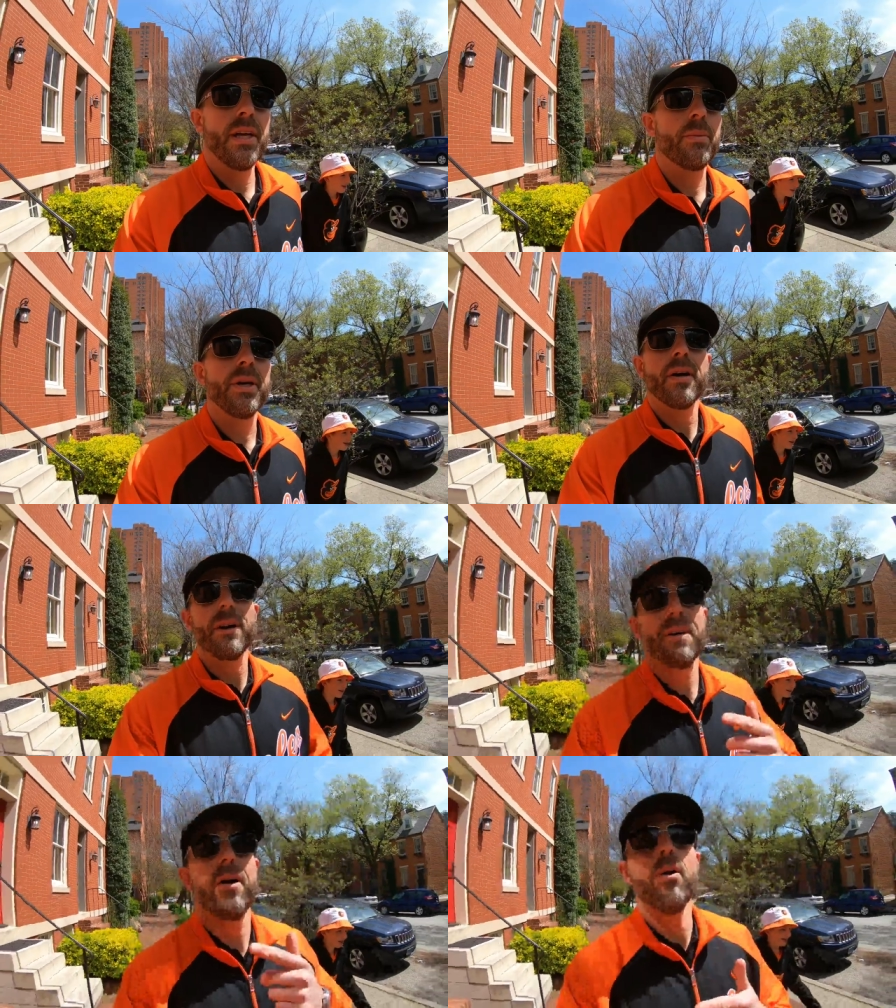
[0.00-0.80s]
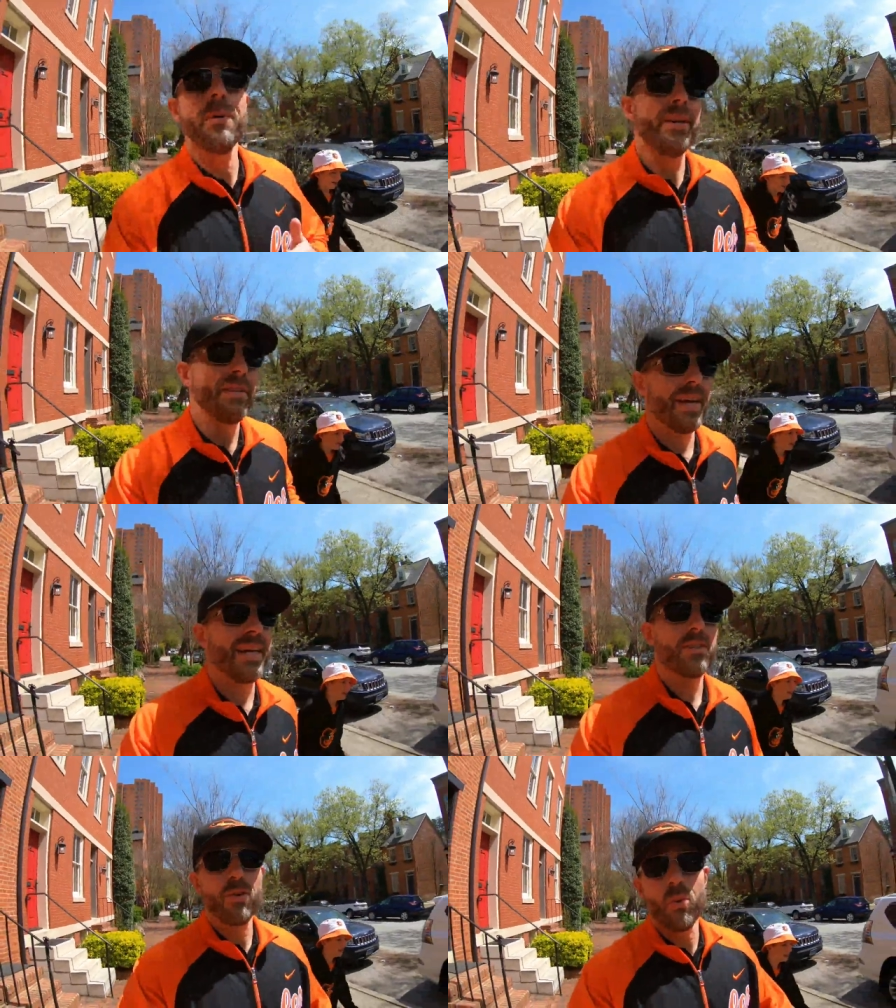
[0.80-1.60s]
So here we are, opening
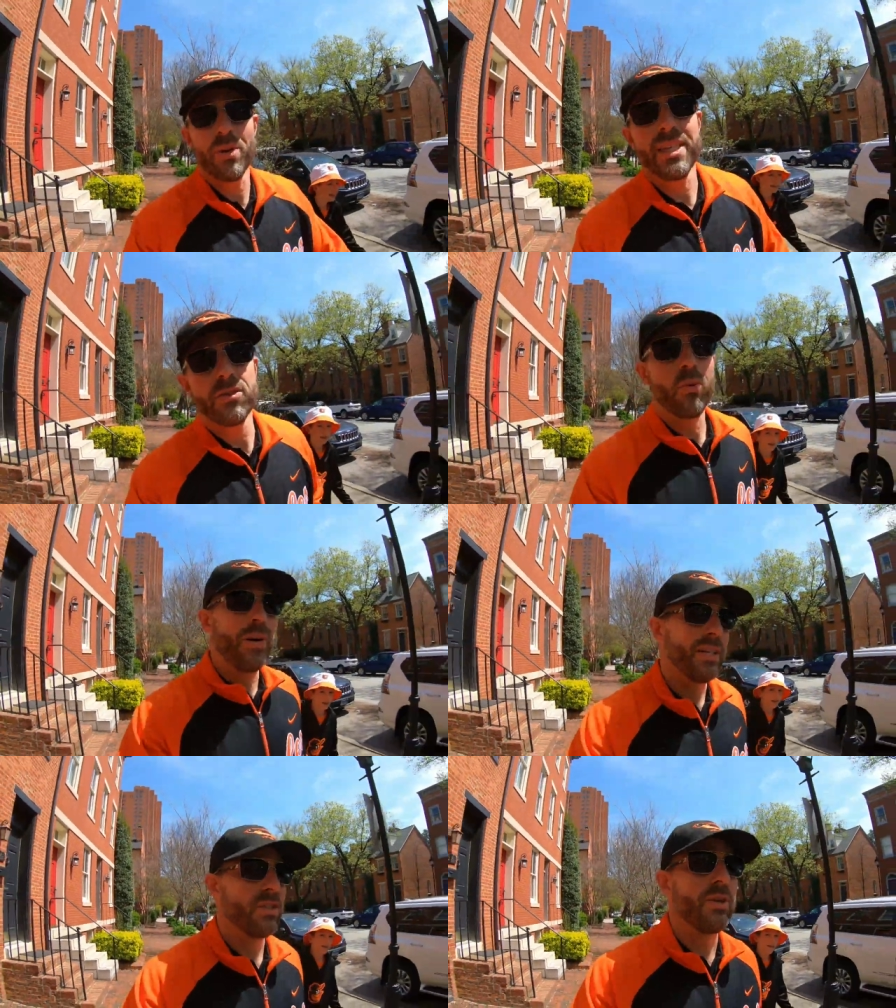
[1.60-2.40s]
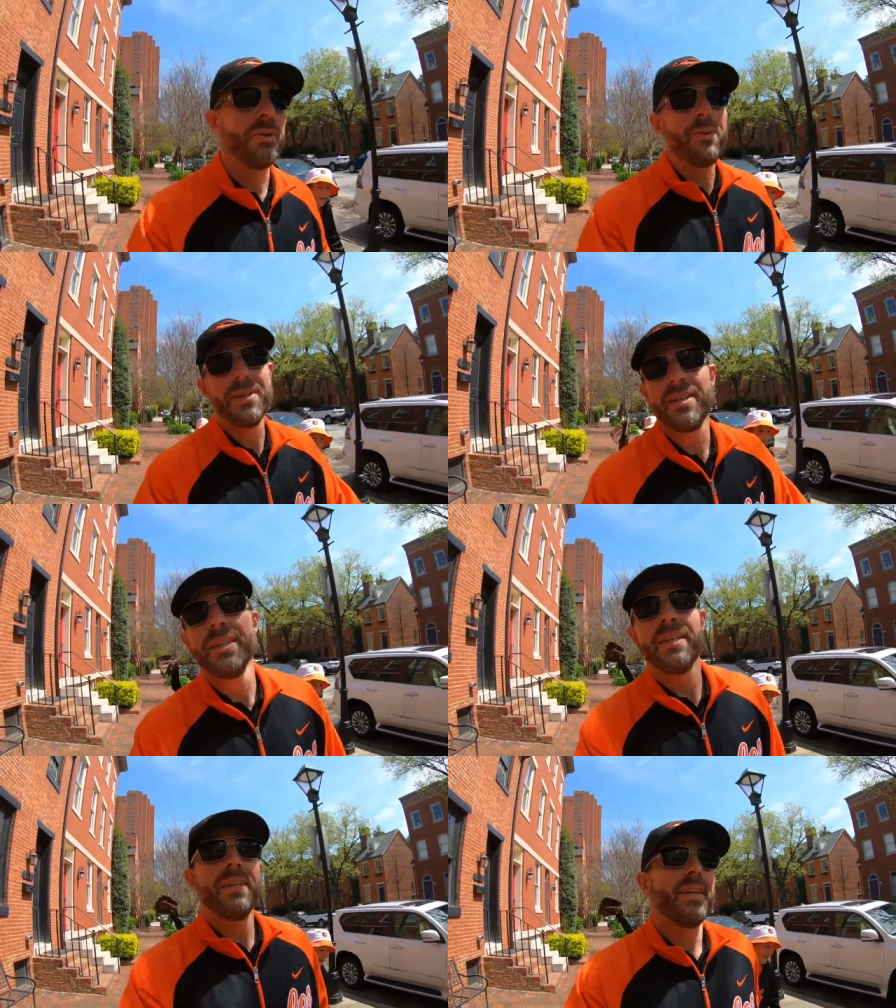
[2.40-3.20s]
day 2022
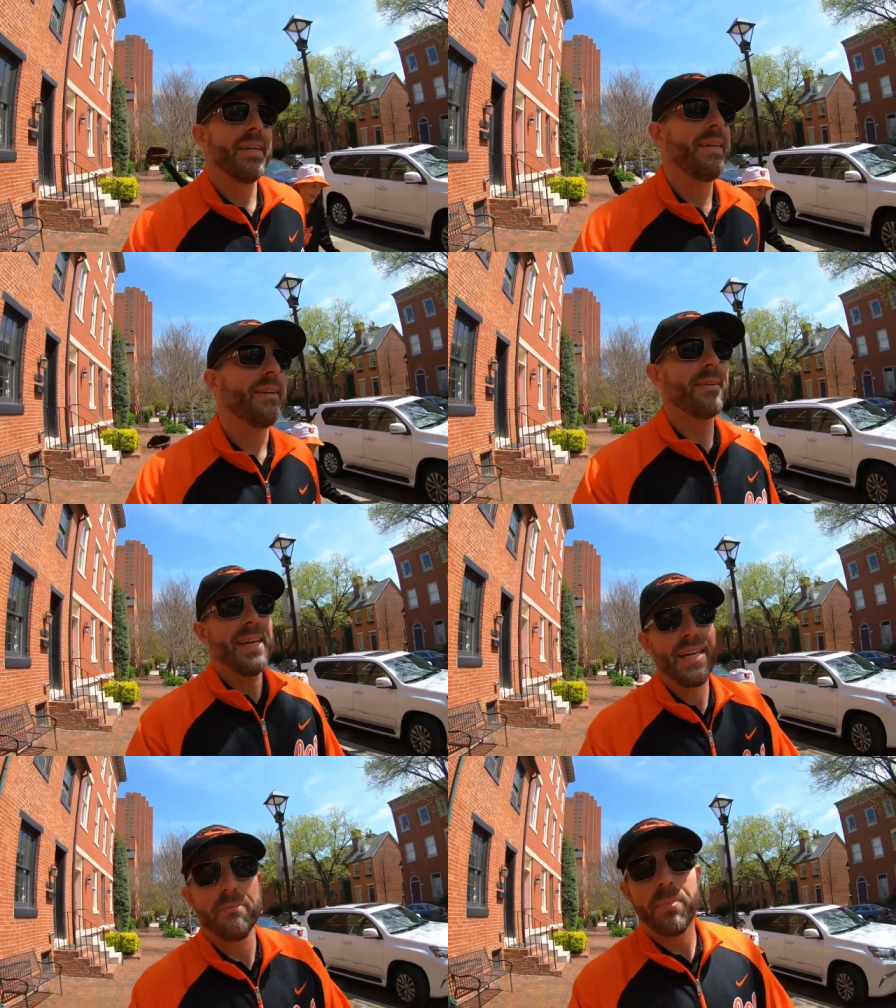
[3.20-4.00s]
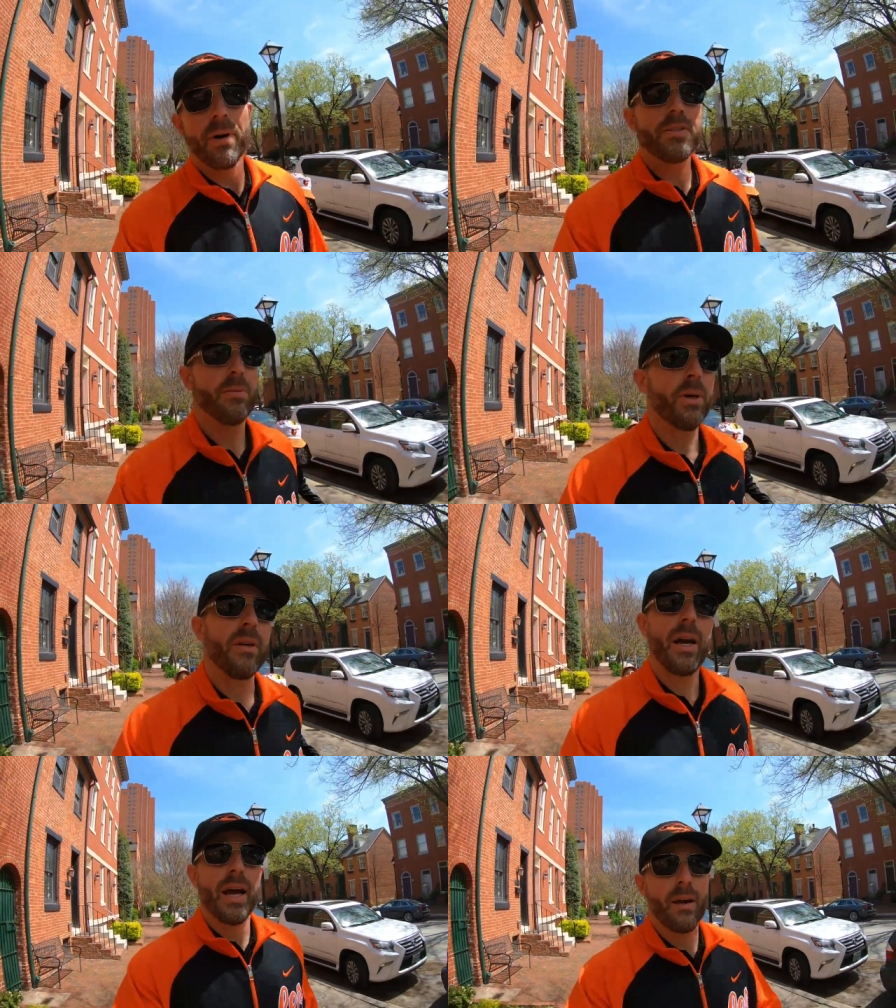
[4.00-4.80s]
here in
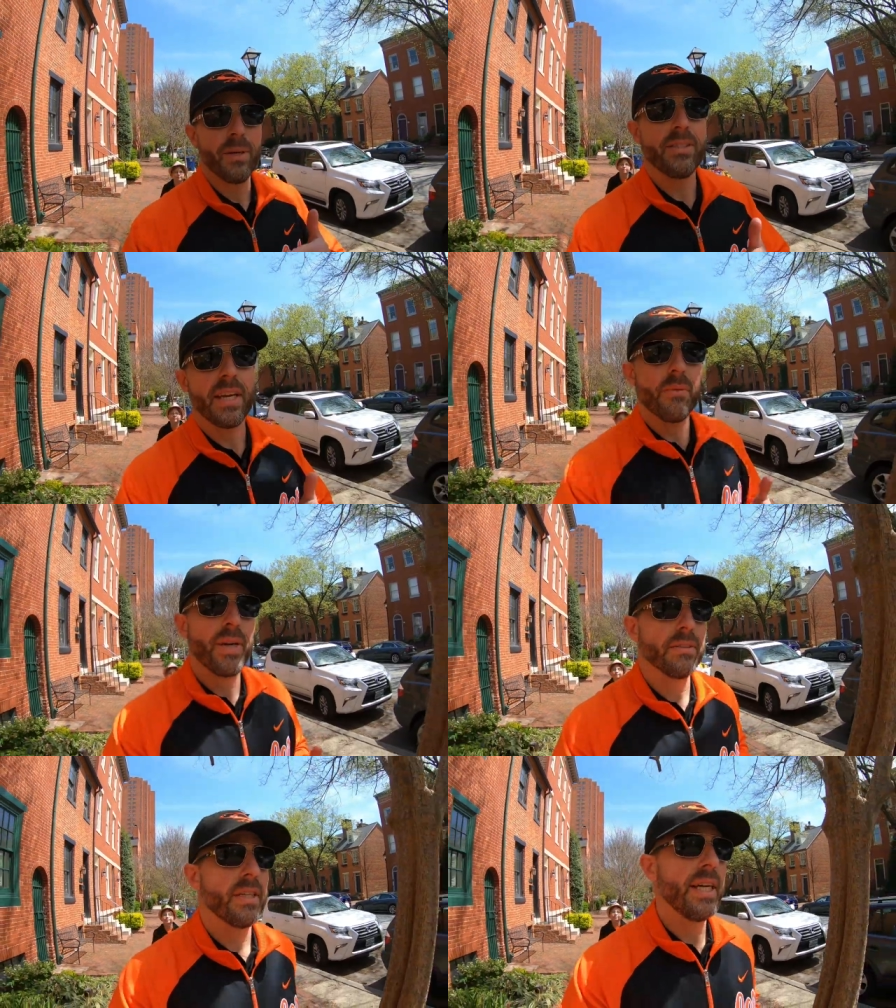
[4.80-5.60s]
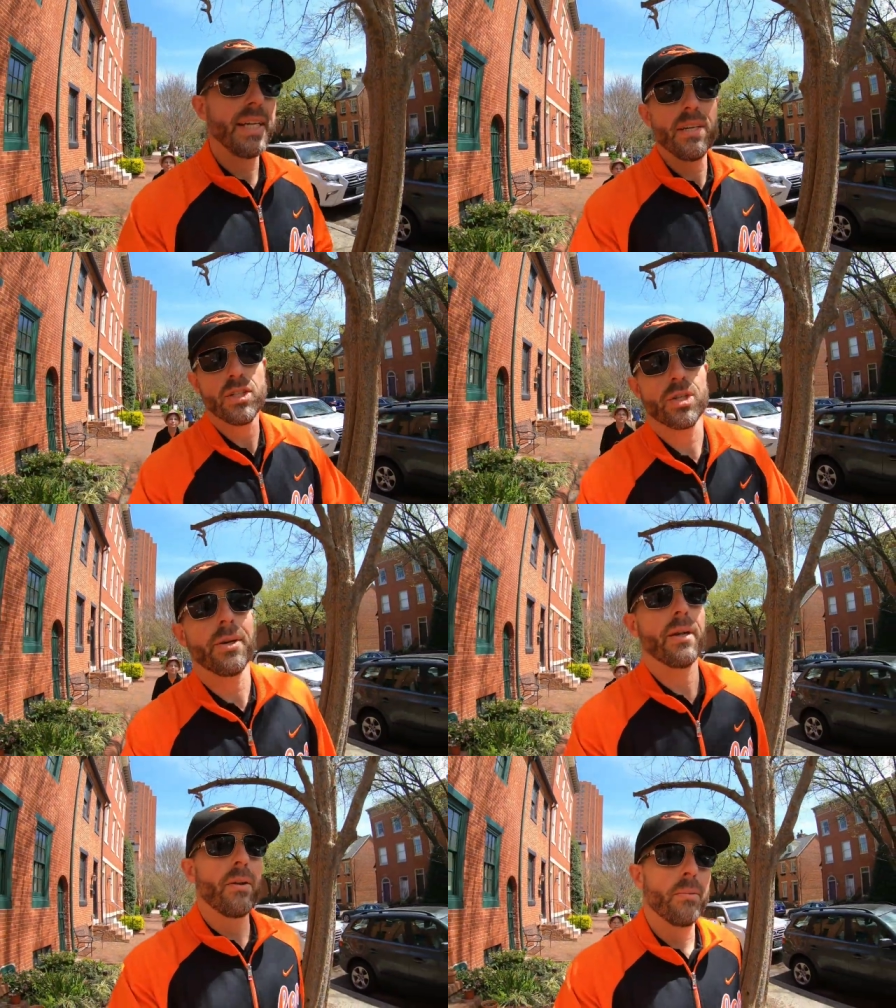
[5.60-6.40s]
Baltimore. I'm going to take you around today, show
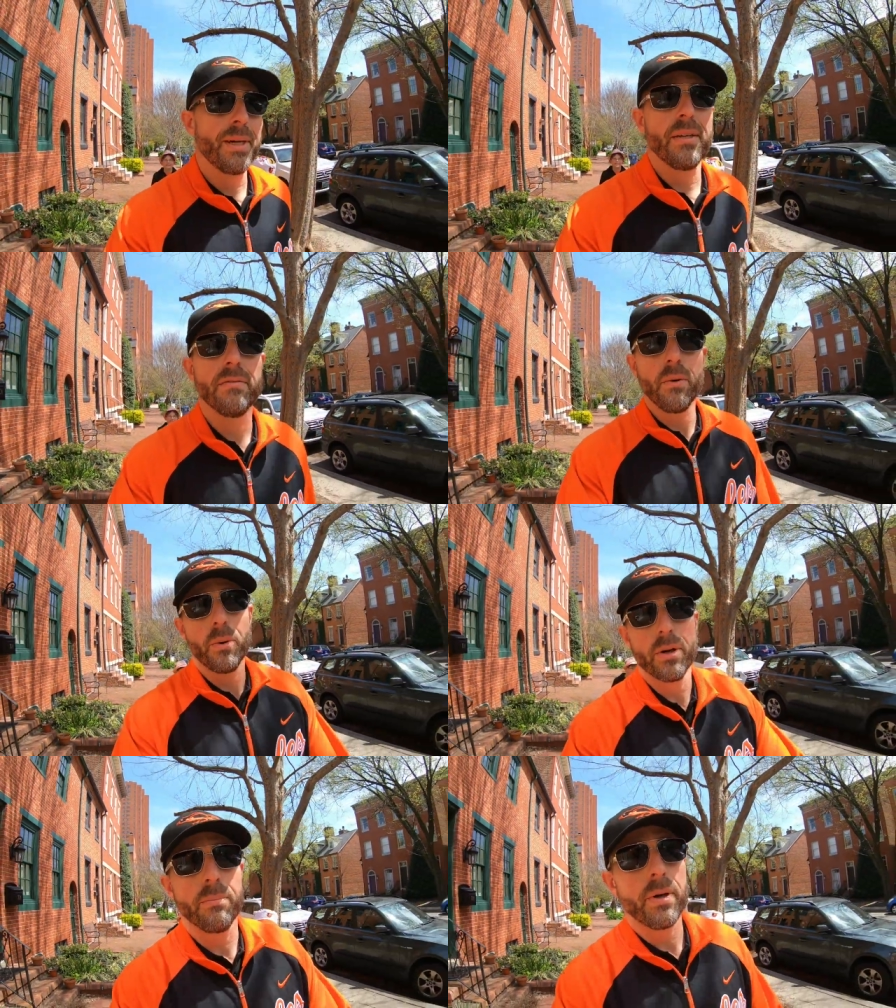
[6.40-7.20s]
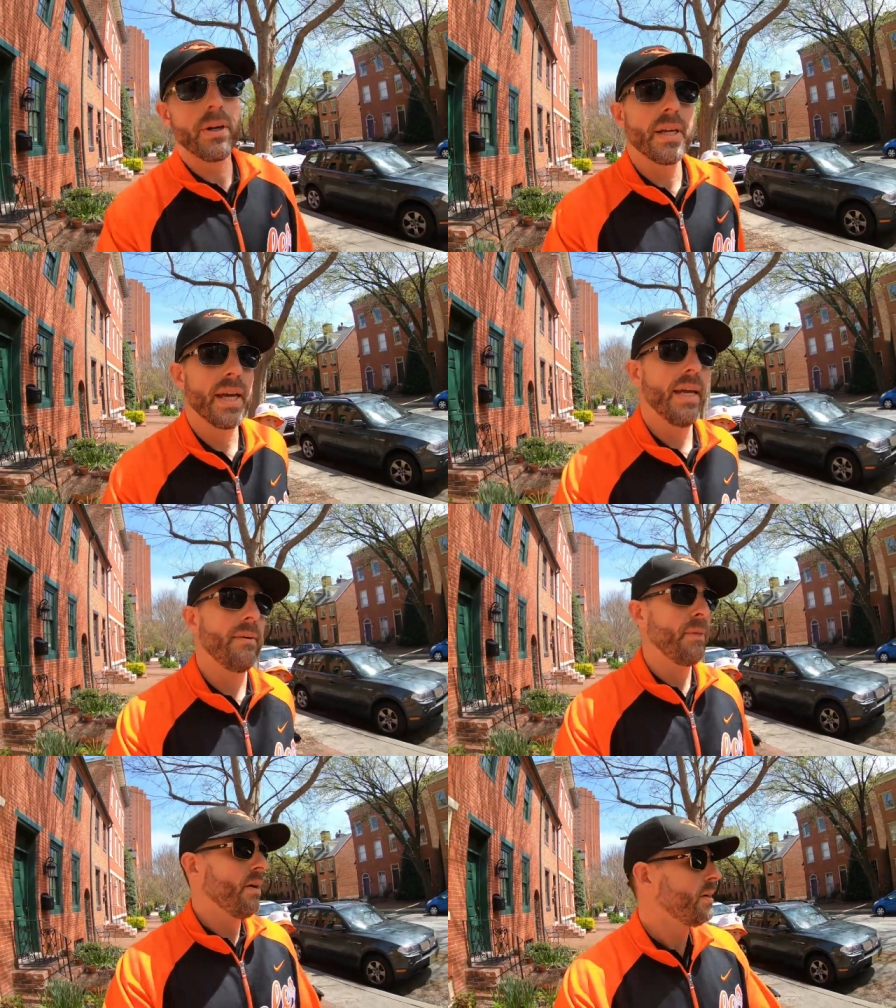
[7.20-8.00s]
you a little bit of Oriole Park at
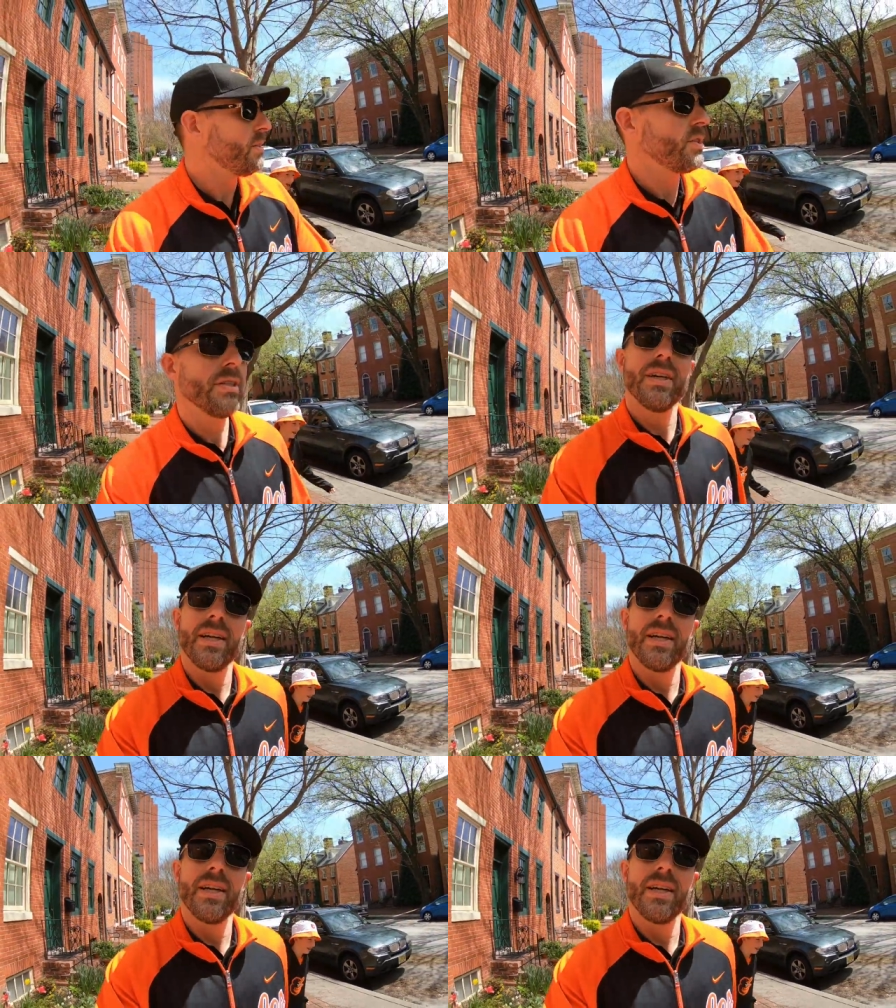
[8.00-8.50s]
Camden Yards.